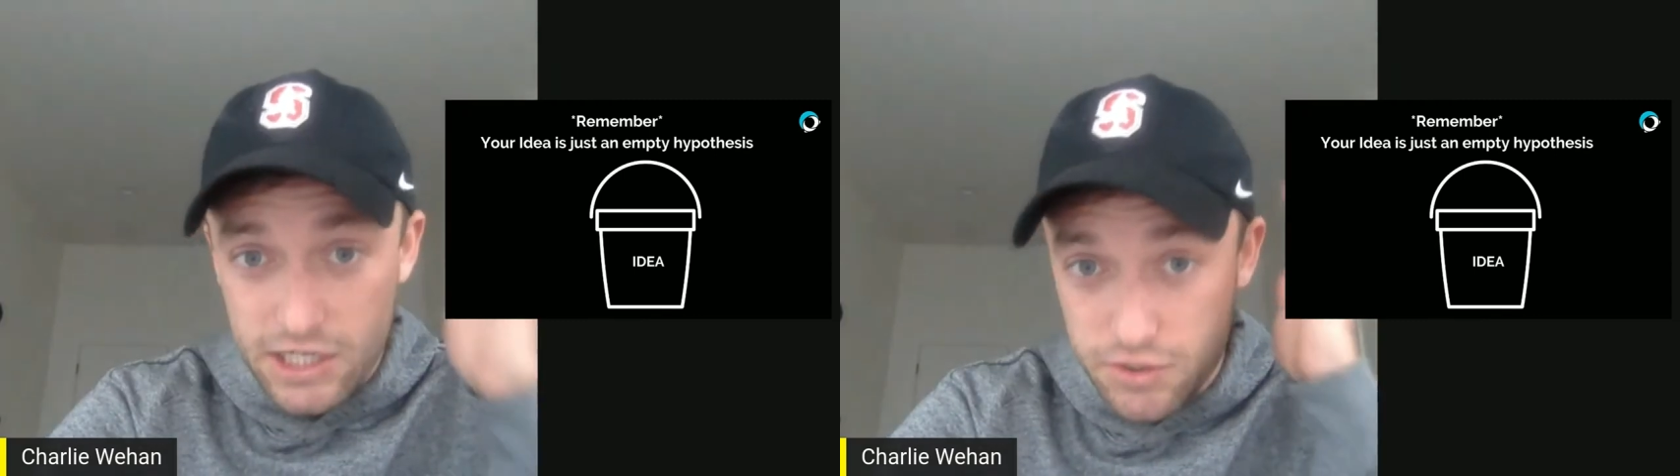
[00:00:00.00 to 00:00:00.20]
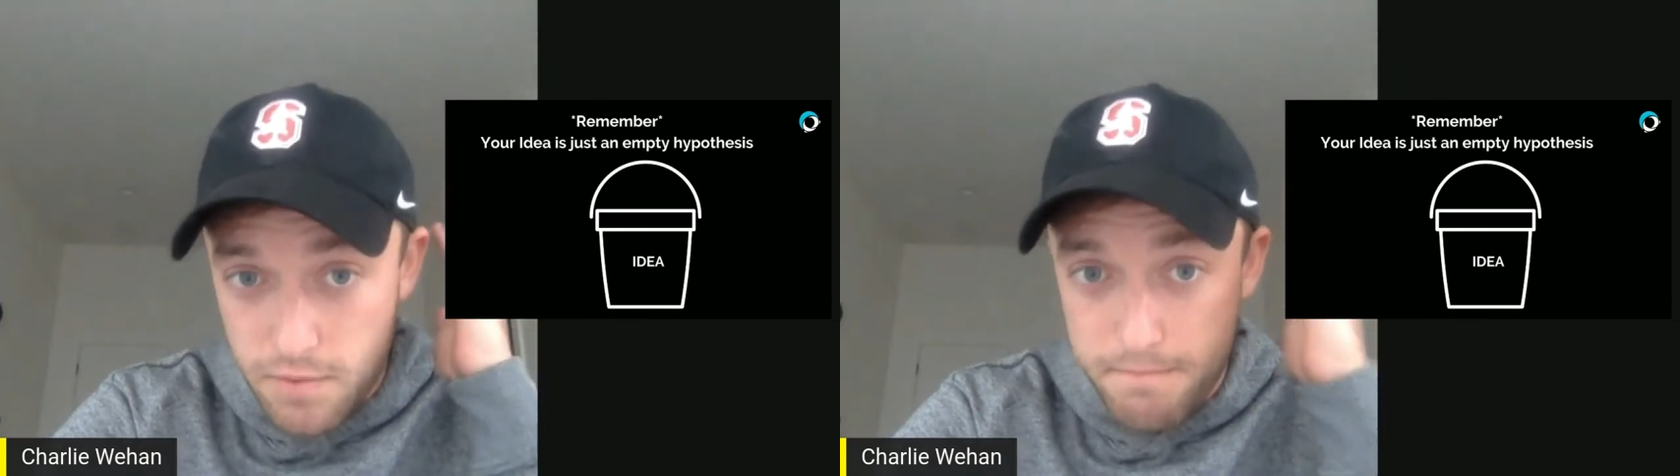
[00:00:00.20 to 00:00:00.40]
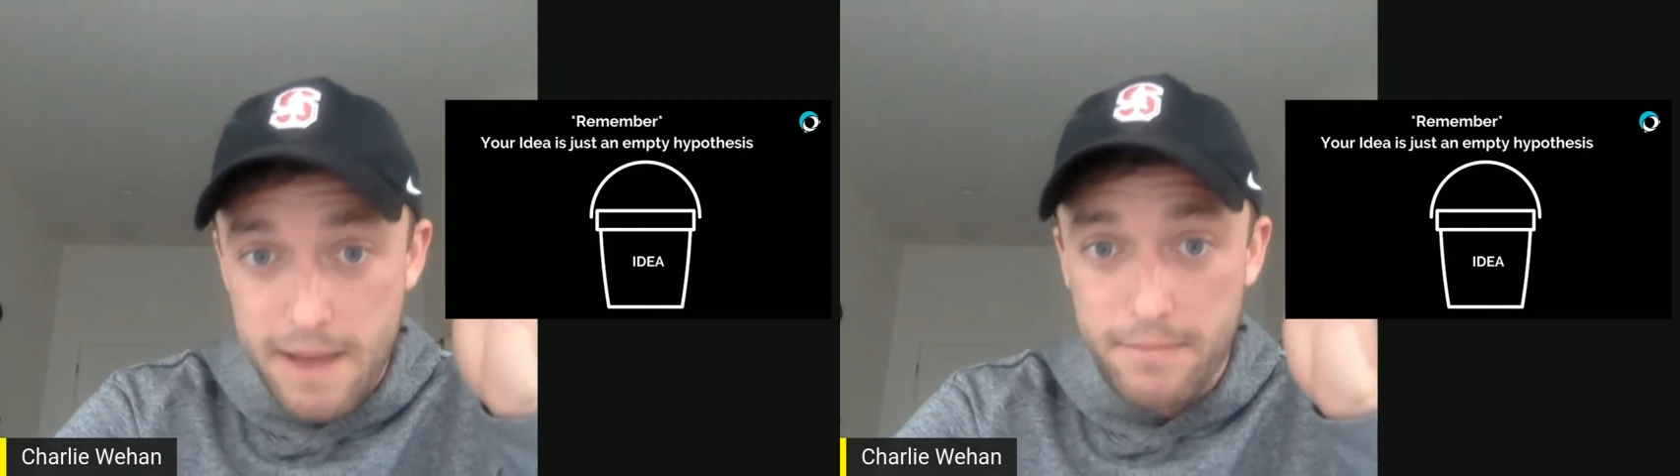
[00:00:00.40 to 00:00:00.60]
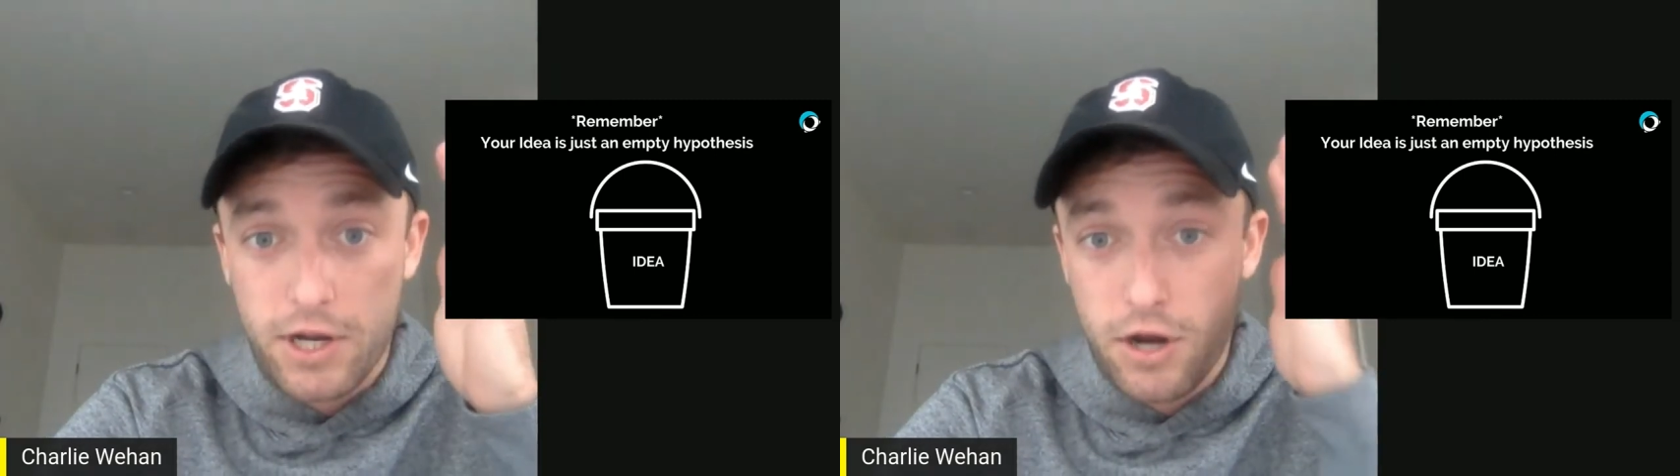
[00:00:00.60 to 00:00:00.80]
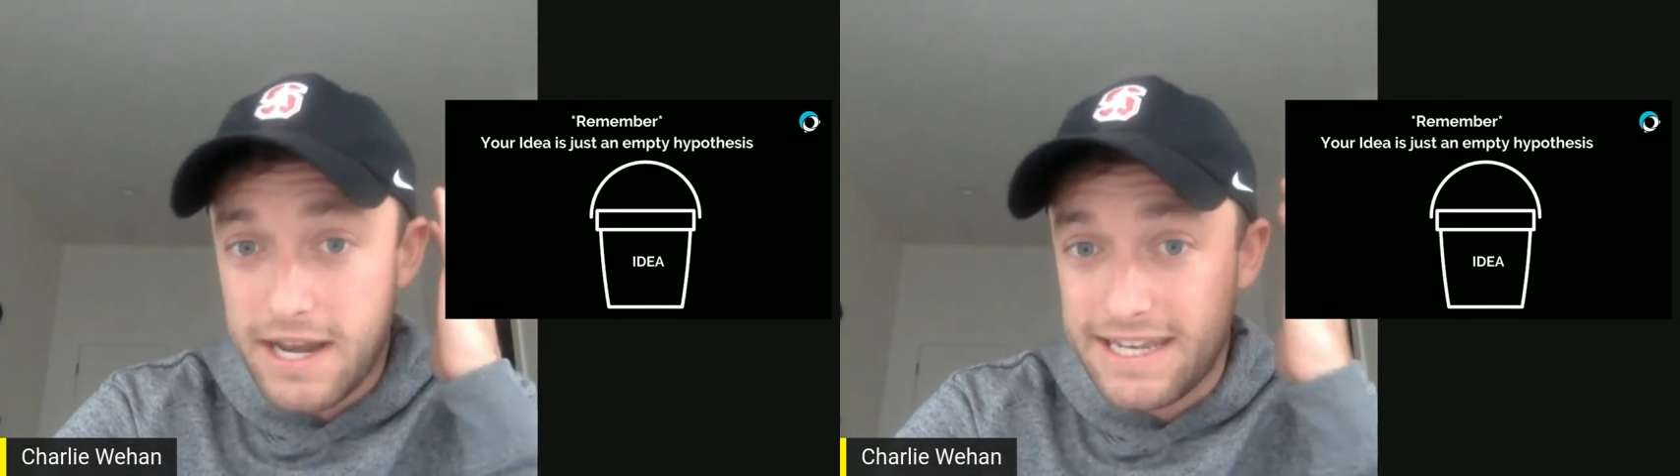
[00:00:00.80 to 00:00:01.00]
just remember
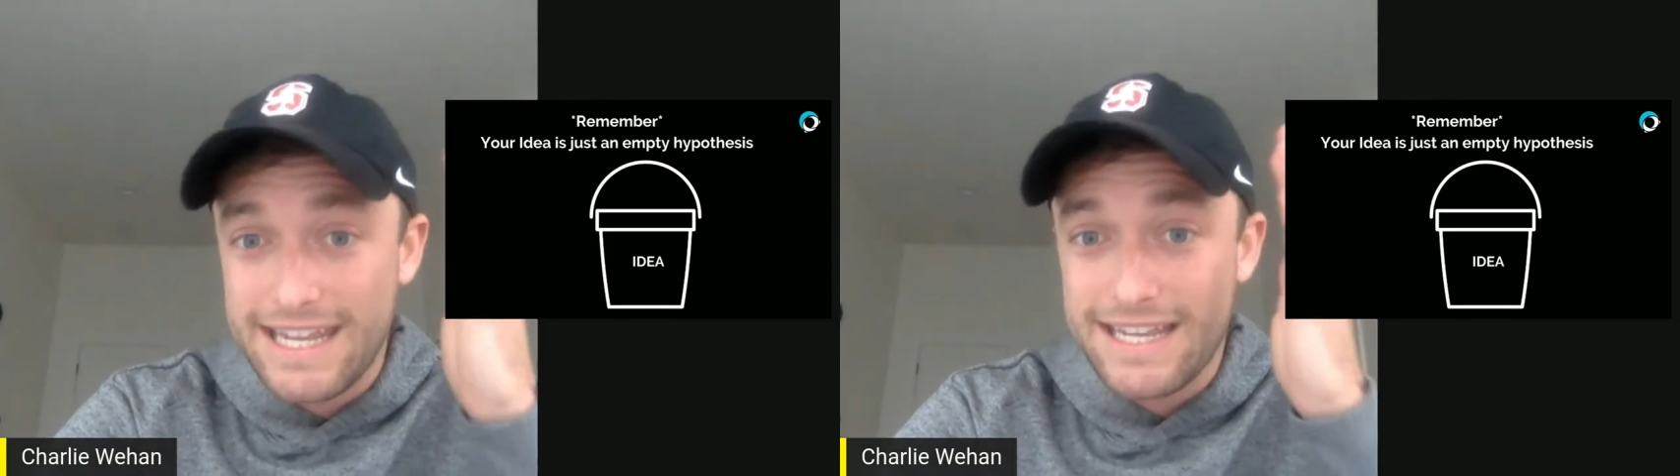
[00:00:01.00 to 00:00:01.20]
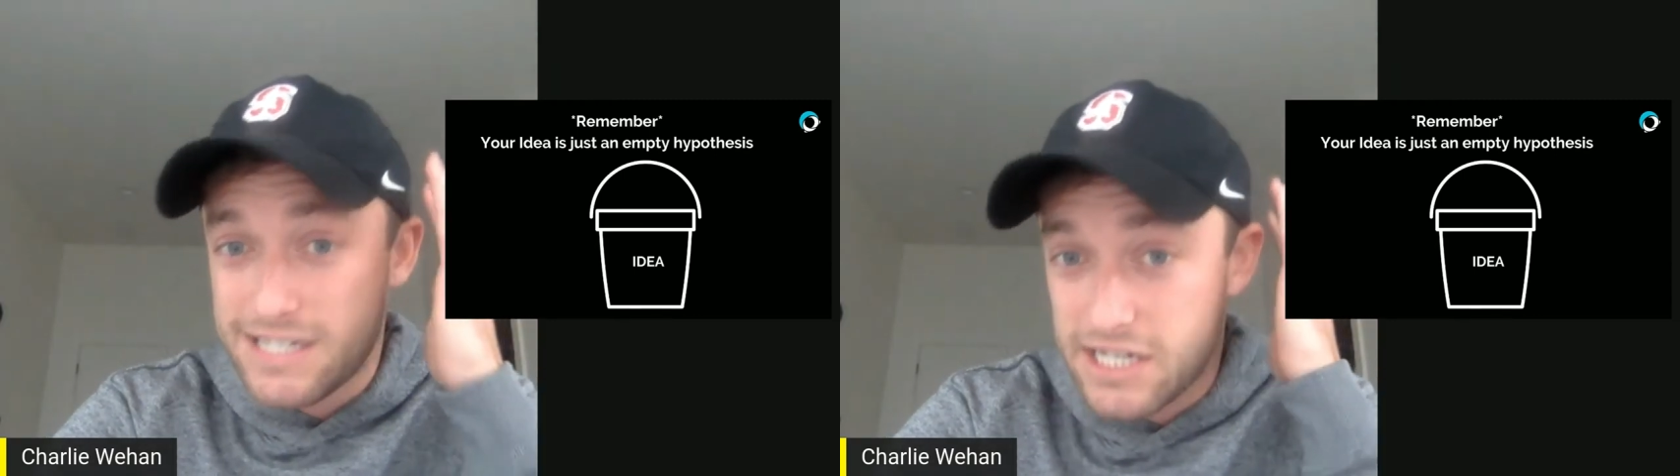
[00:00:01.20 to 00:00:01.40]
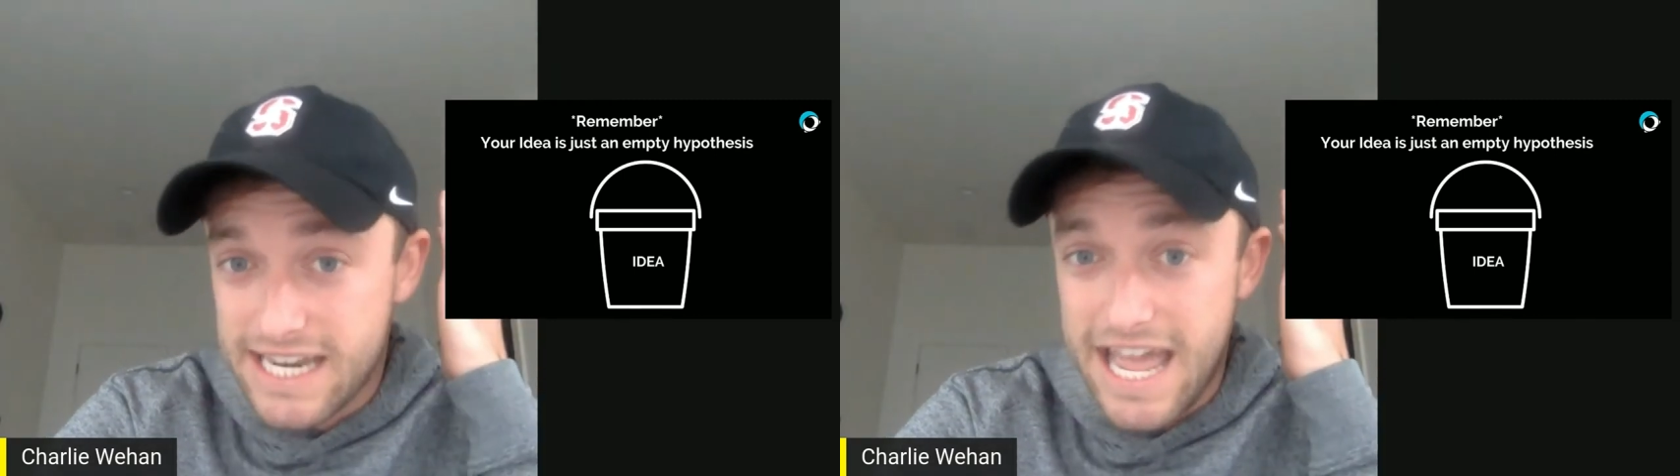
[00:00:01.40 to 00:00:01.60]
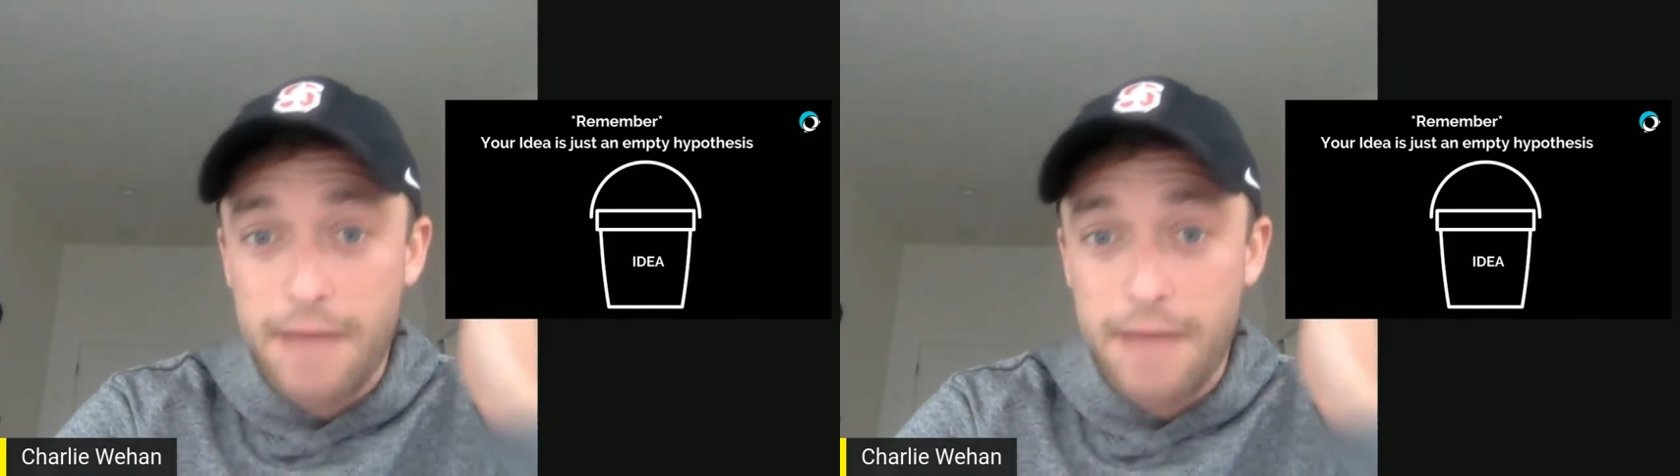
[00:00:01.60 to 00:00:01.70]
your idea is just an